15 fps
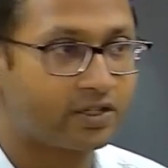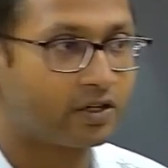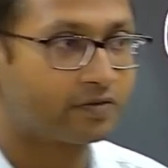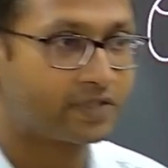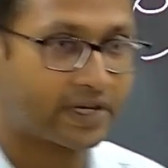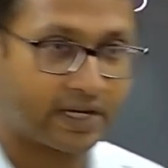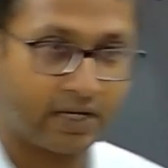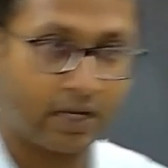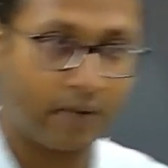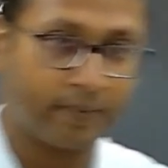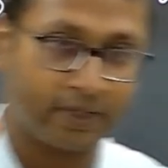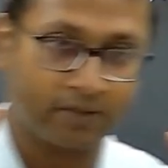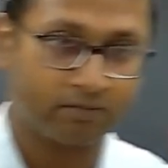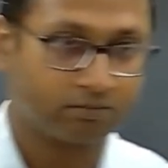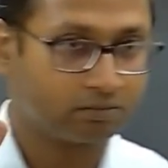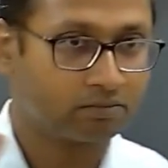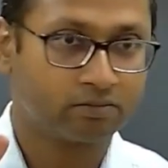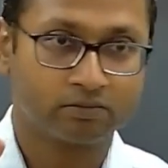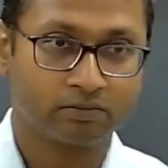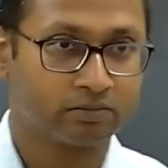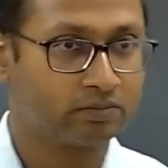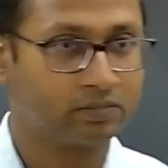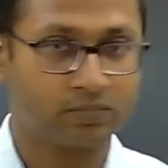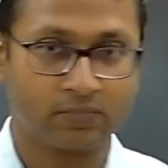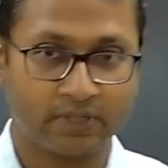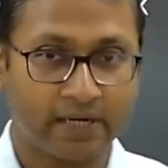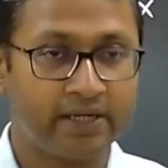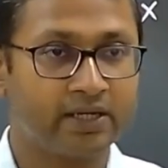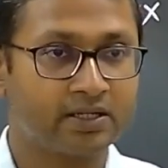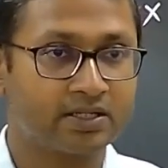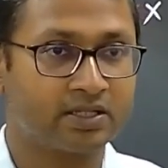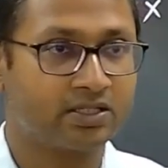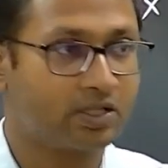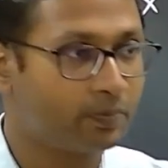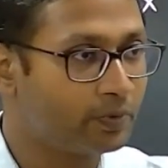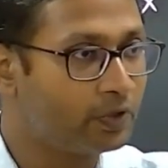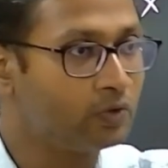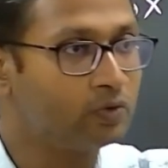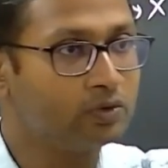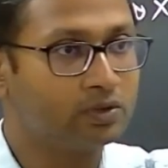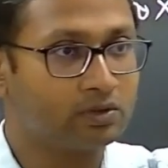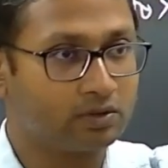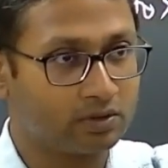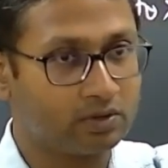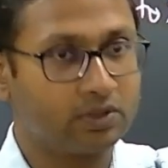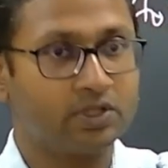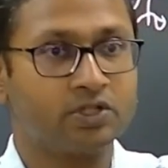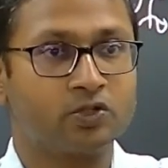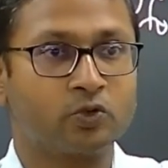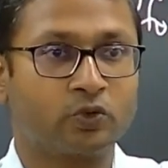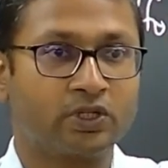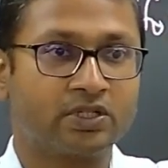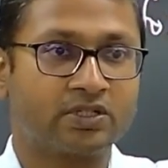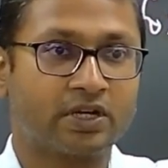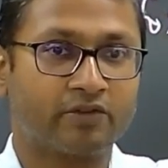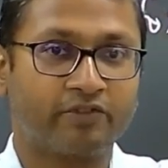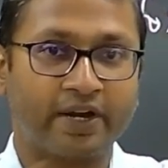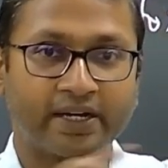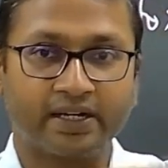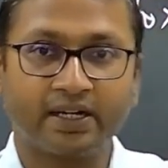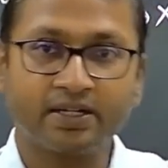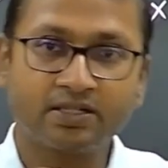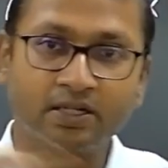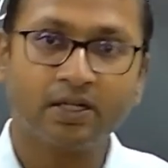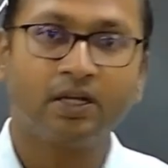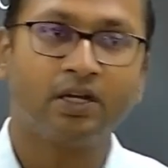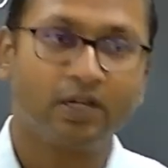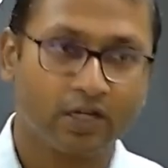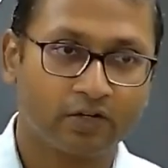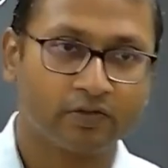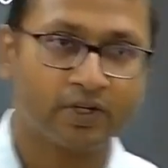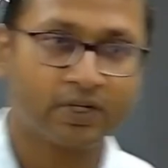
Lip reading: of second, I mean, right, it's a GPU, these two things are vectors, it will